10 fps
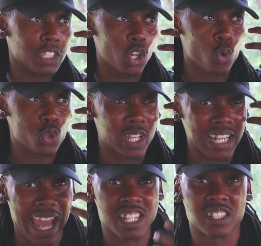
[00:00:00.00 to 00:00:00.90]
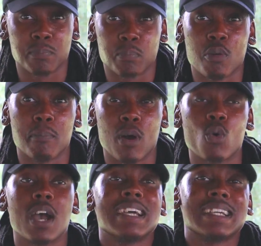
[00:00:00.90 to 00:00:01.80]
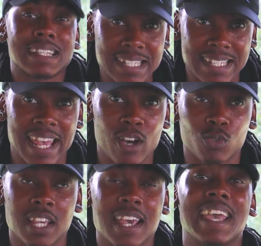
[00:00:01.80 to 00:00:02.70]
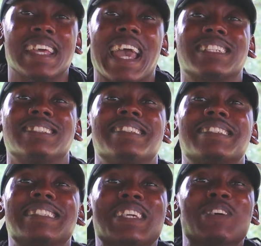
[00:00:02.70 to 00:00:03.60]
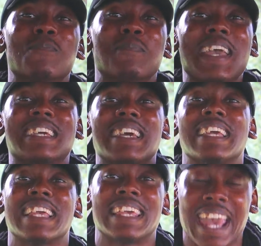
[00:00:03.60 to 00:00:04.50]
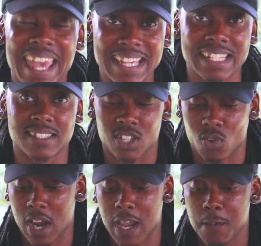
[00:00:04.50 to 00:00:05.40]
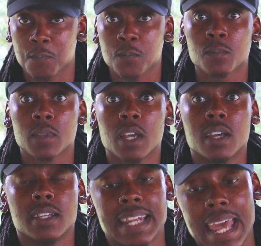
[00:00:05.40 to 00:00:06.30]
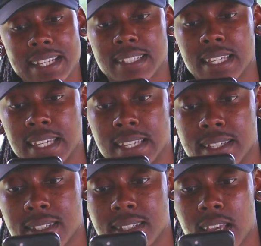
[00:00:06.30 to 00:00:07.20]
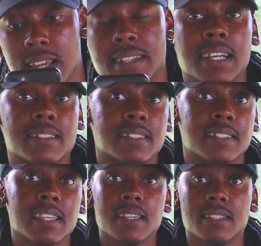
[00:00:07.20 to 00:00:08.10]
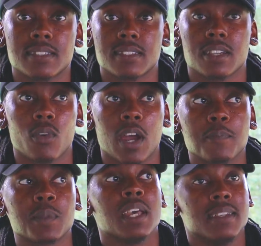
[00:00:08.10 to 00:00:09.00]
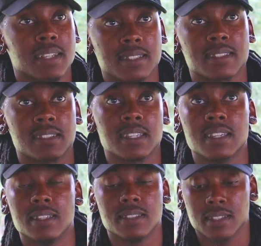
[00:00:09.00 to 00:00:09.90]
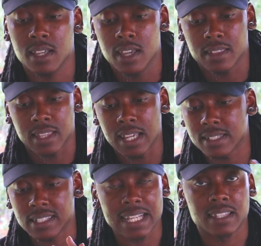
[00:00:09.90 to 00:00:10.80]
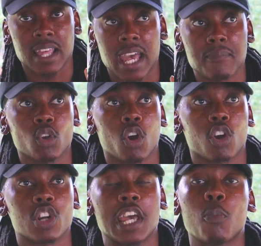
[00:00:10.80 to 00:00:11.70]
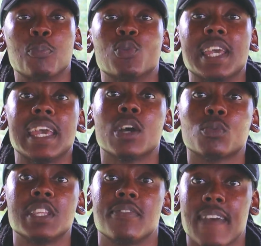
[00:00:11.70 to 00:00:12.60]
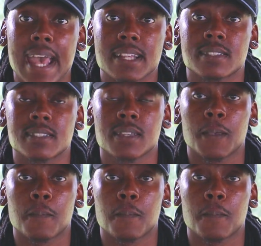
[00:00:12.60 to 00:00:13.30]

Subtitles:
So you can actually promote good health and actually still make gains, all right? Next is nuts and seeds, all right? Nuts and seeds. Things like that are going to help you get healthy fats,